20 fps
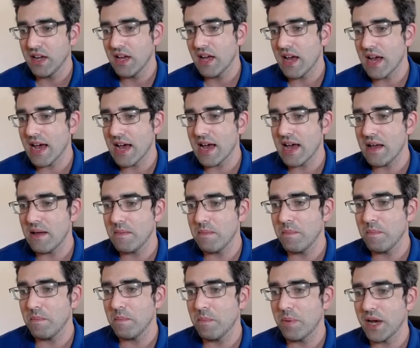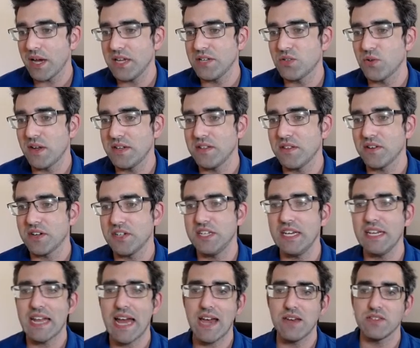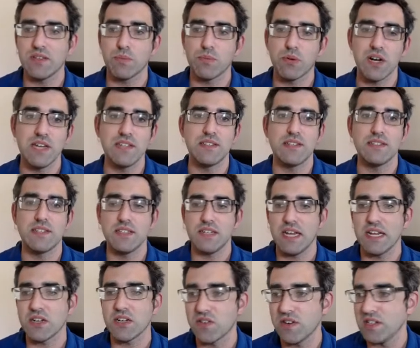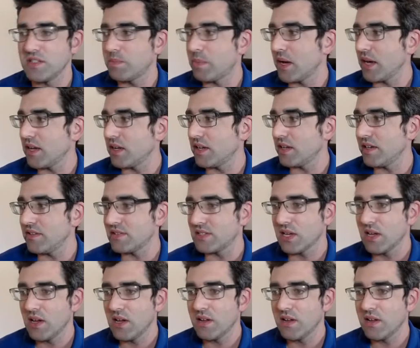By 2013, housing prices had increased by at least,